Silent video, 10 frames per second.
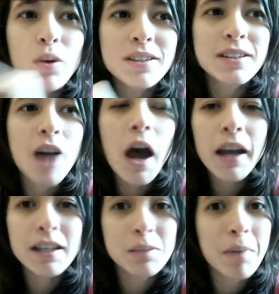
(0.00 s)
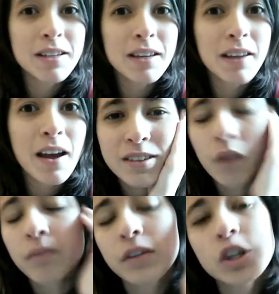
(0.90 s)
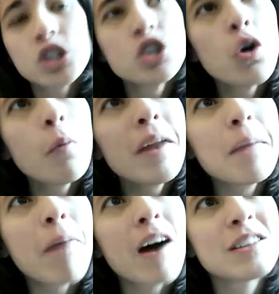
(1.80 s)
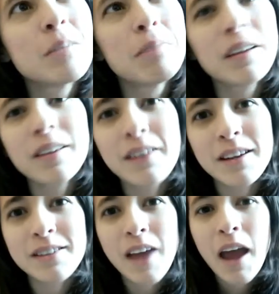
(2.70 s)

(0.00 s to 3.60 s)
not expecting that. There's so many possibilities